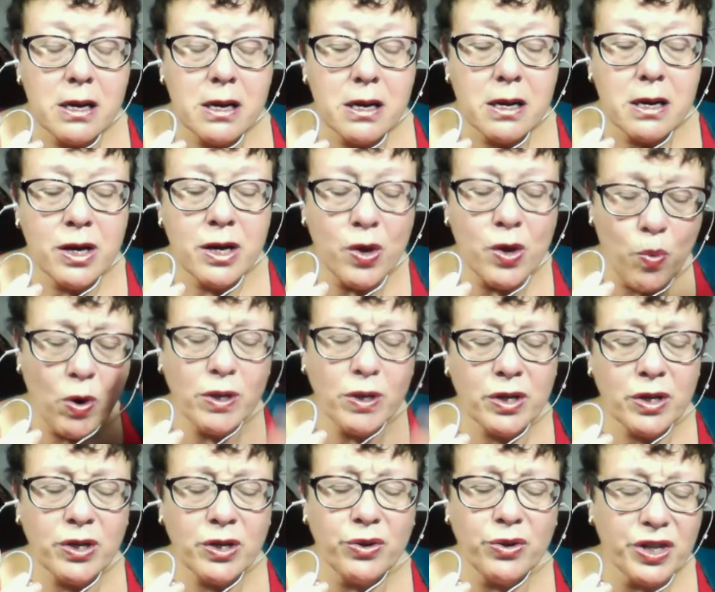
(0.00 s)
you want
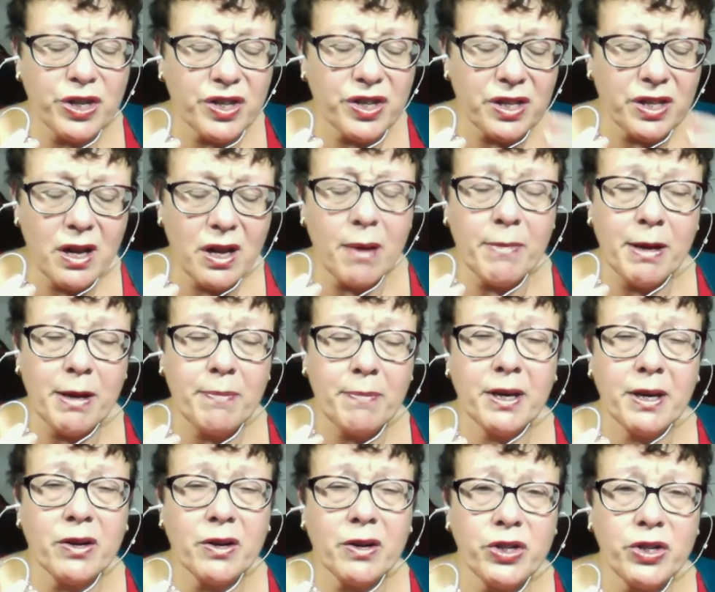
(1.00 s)
to just numb it,
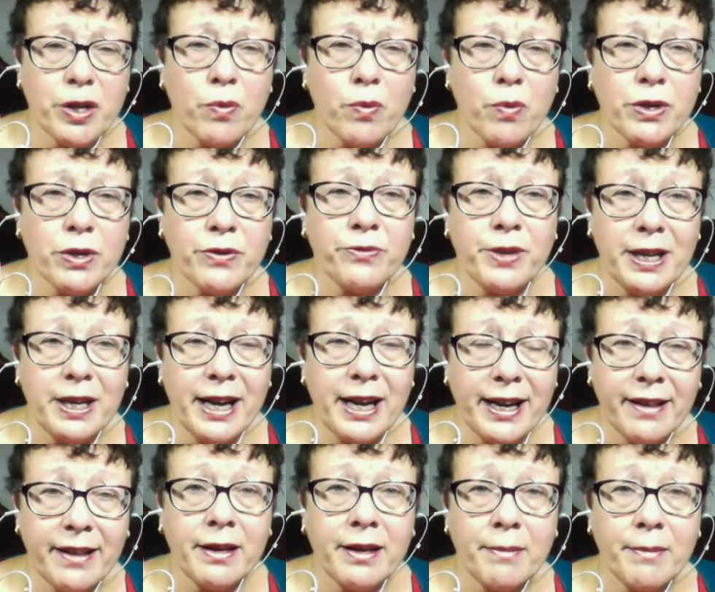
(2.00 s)
because you don't want to feel
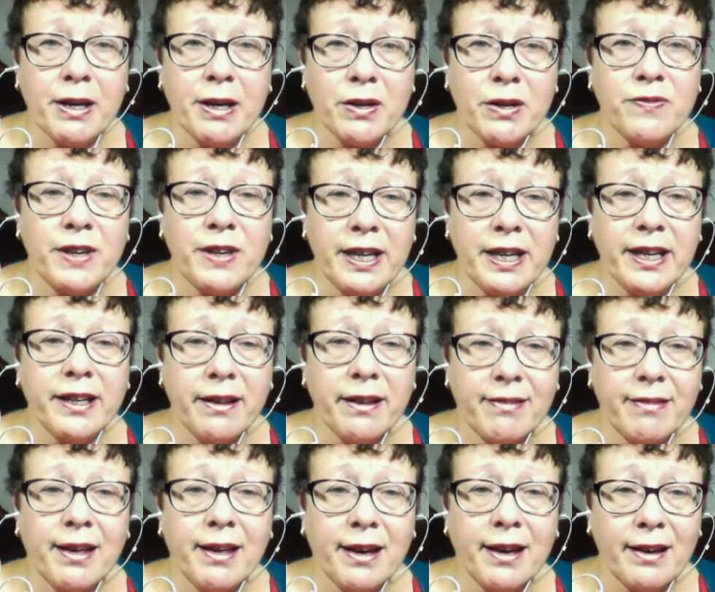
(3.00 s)
anything, because feeling
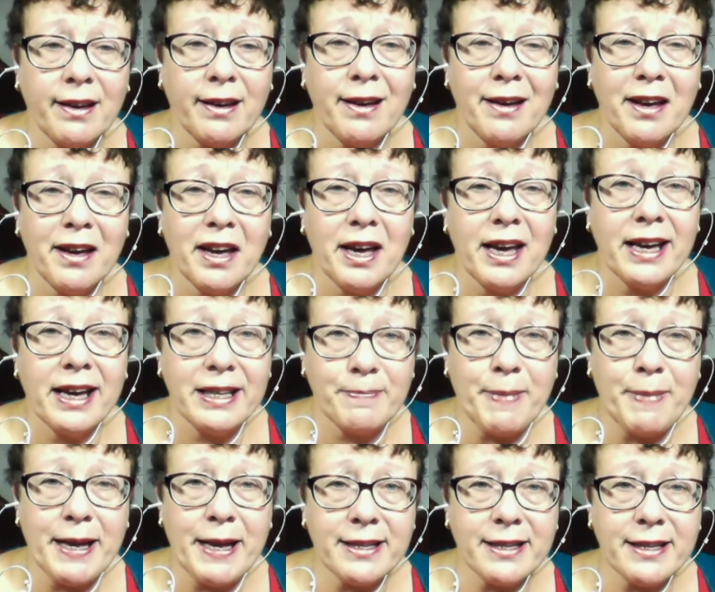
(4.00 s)
nothing is
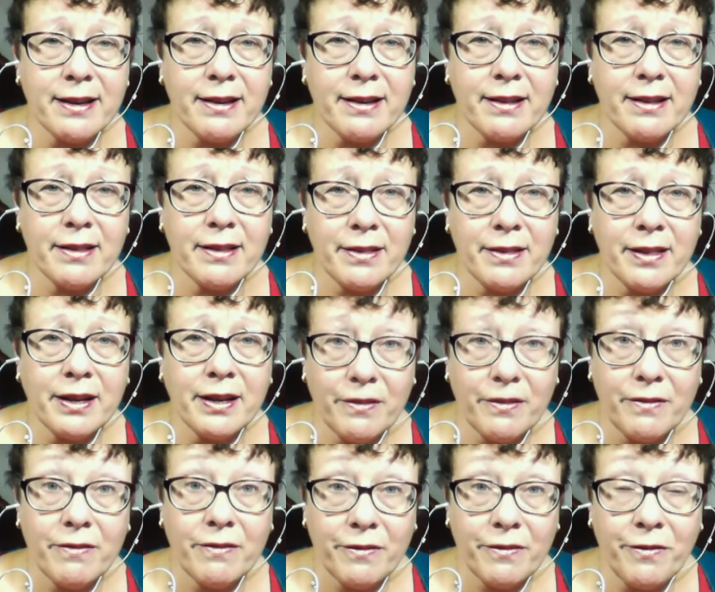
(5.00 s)
better than
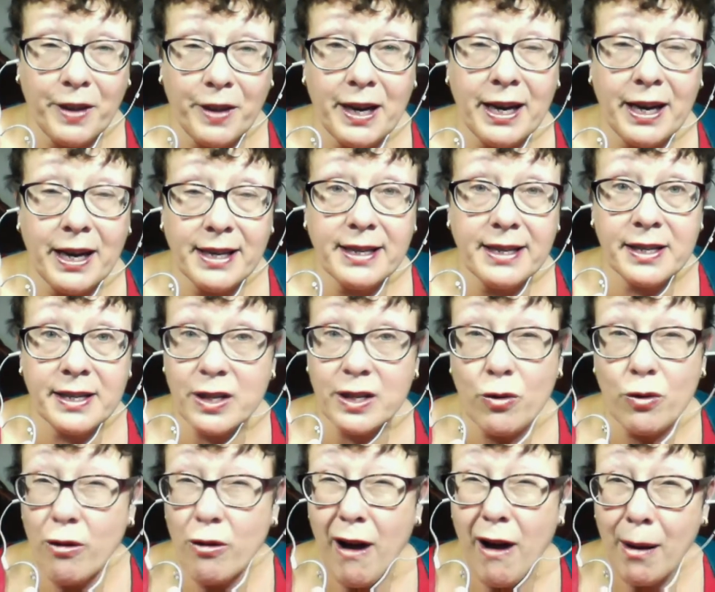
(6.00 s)
feeling so
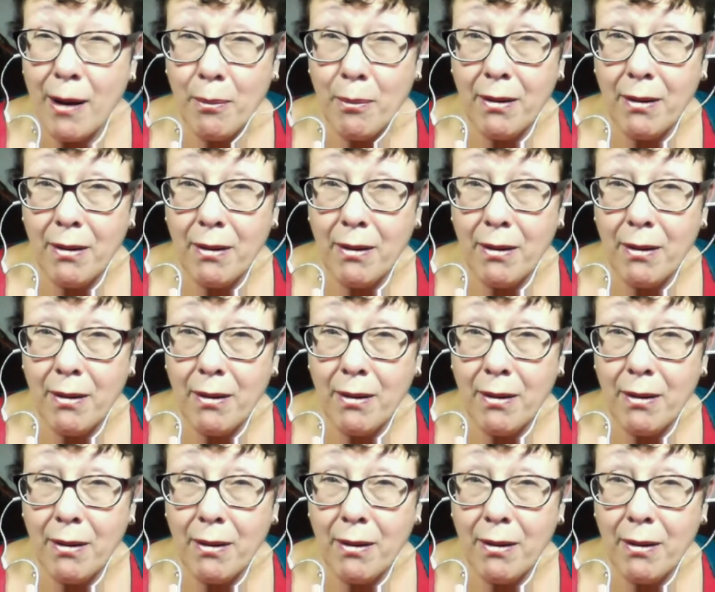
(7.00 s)
crap.